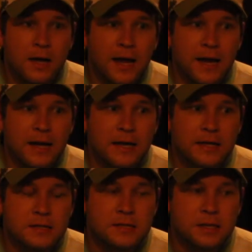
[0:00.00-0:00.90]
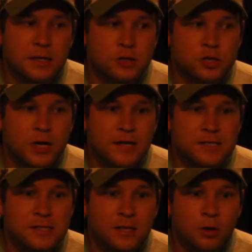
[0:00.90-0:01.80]
and
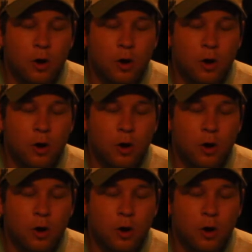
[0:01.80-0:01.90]
adjusted